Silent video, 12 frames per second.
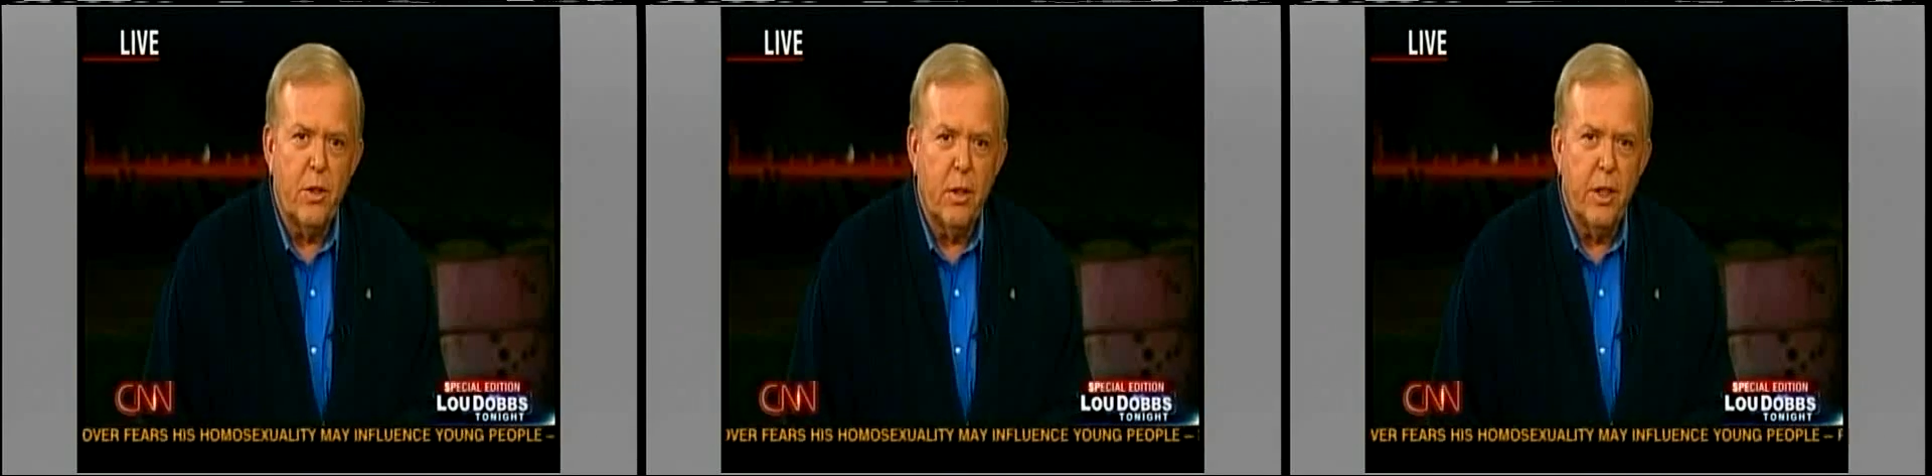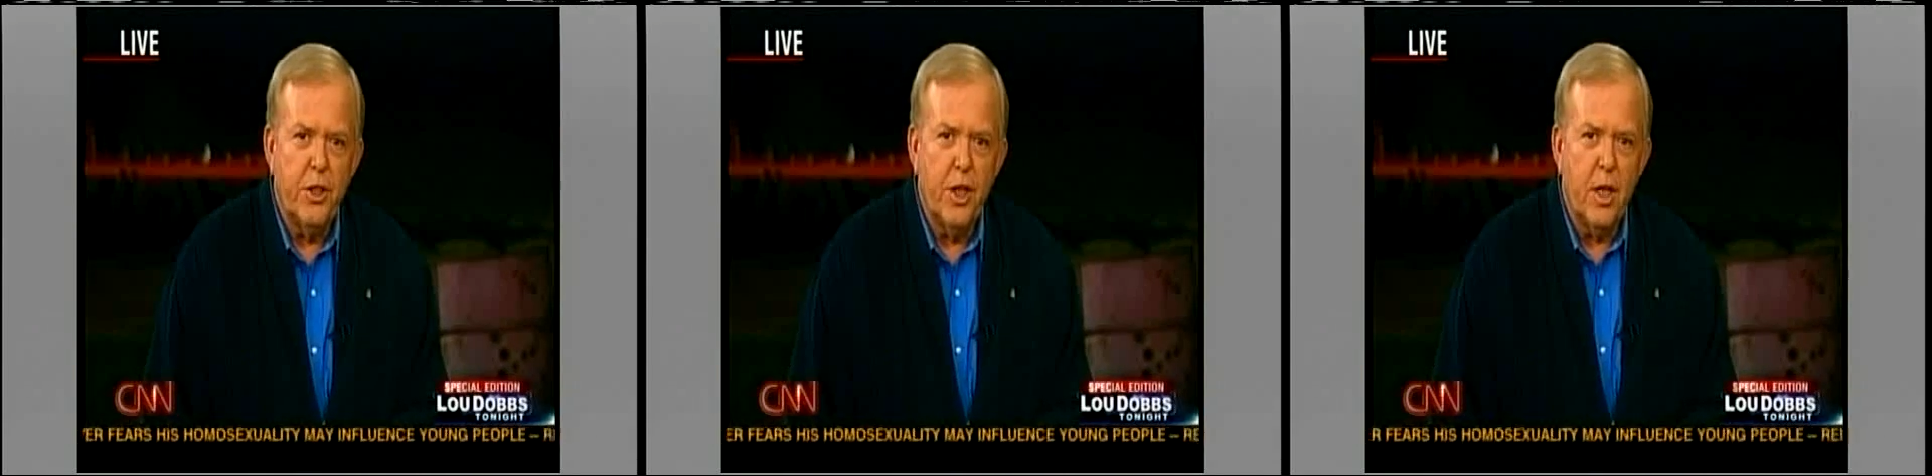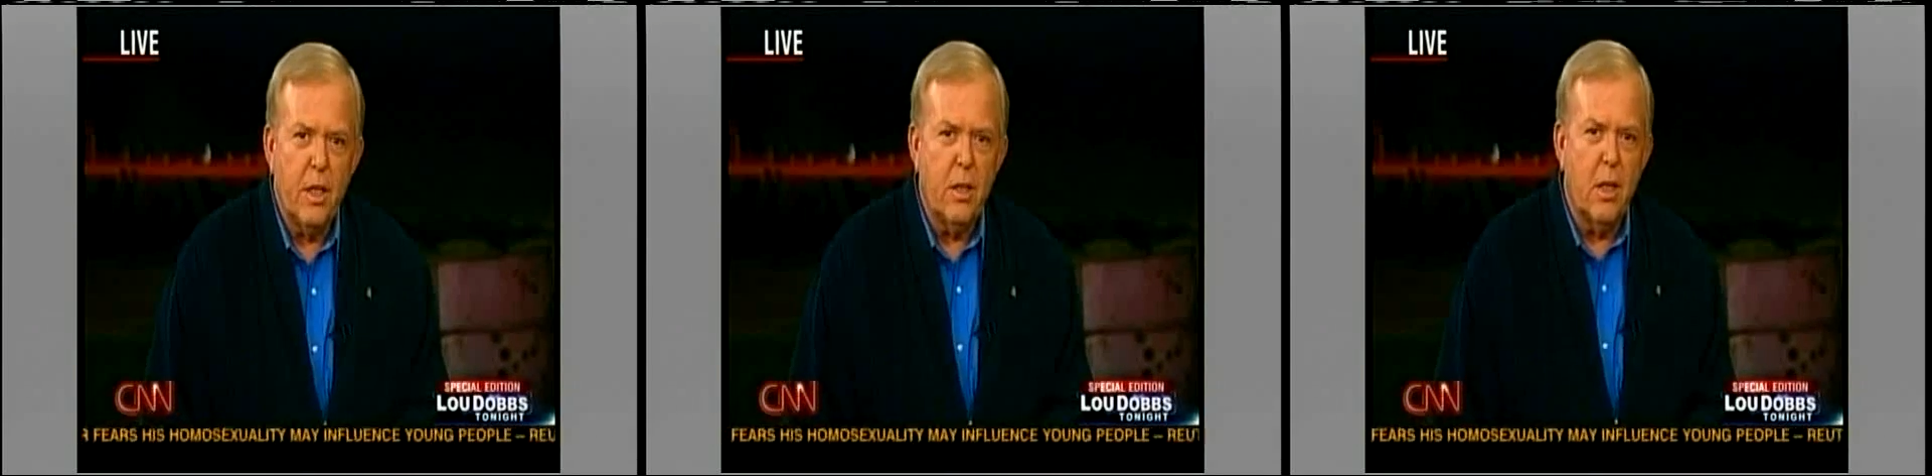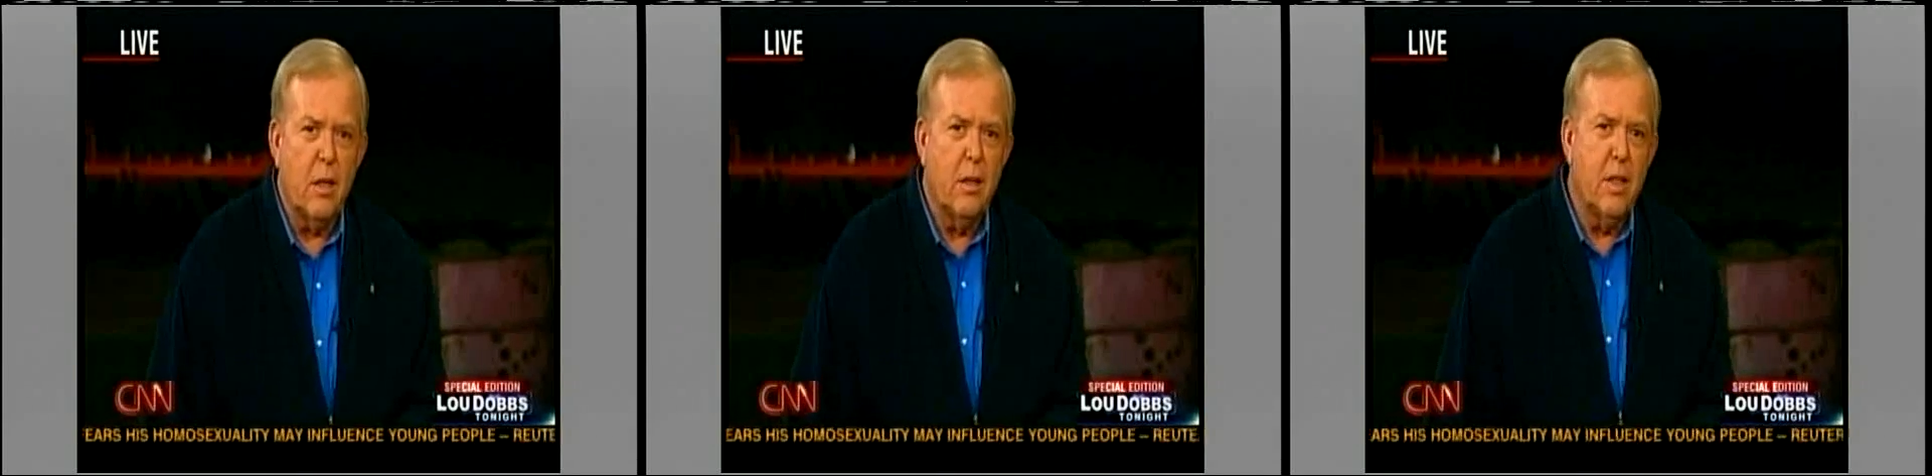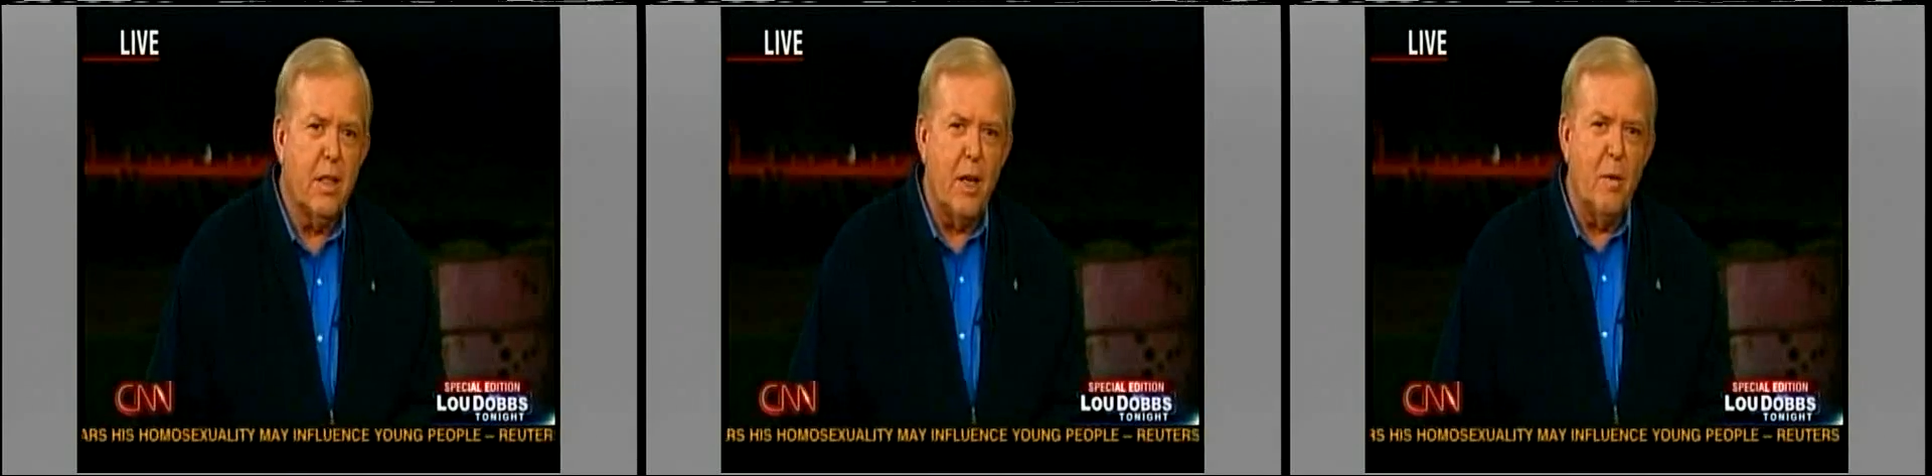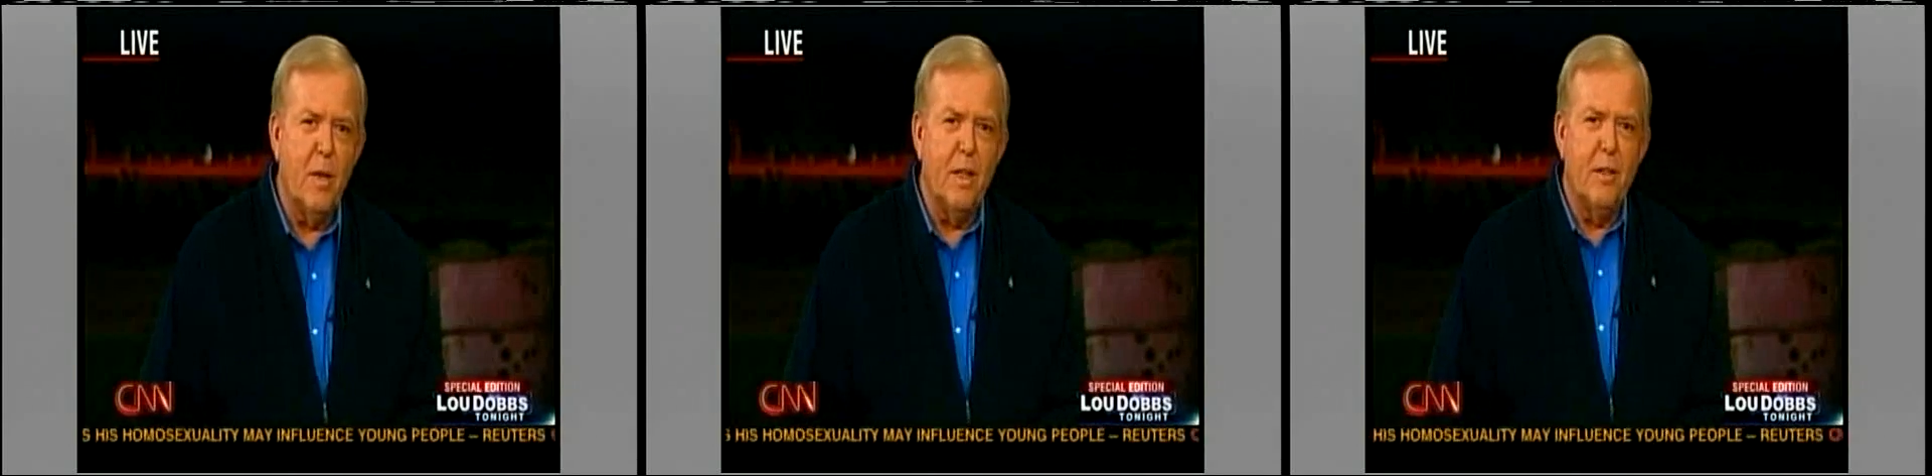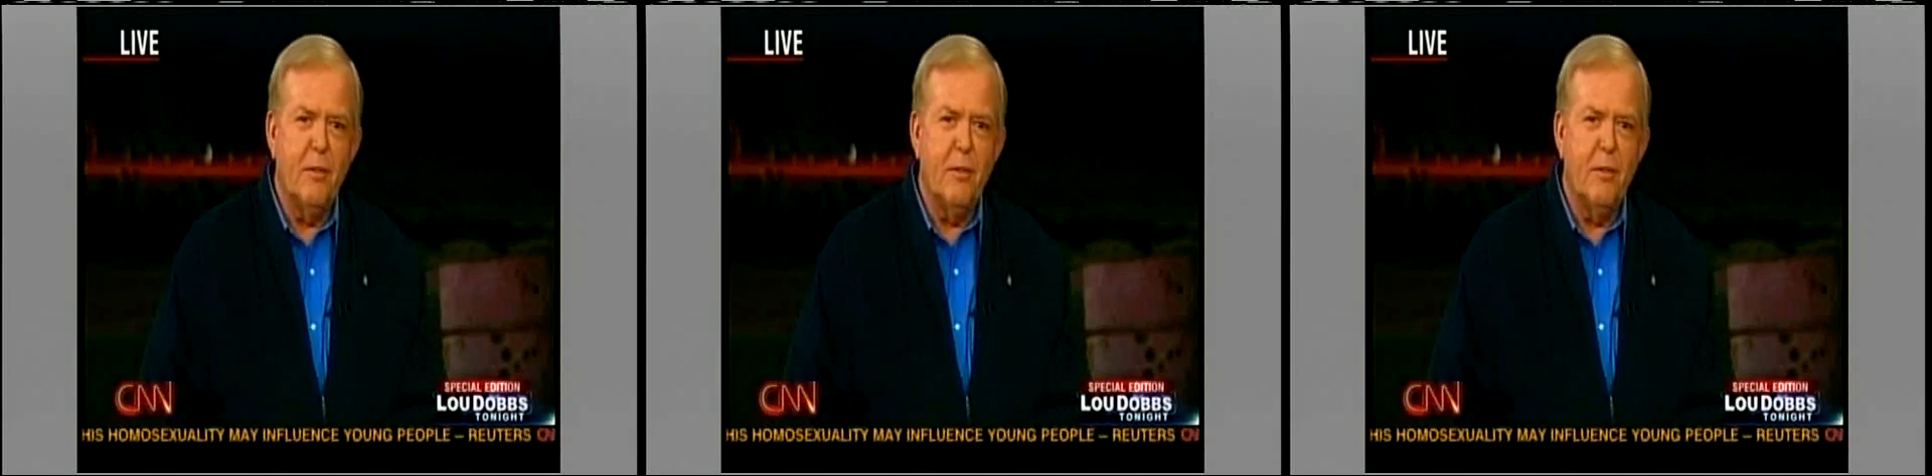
Attorney Johnny Sutton. Stay with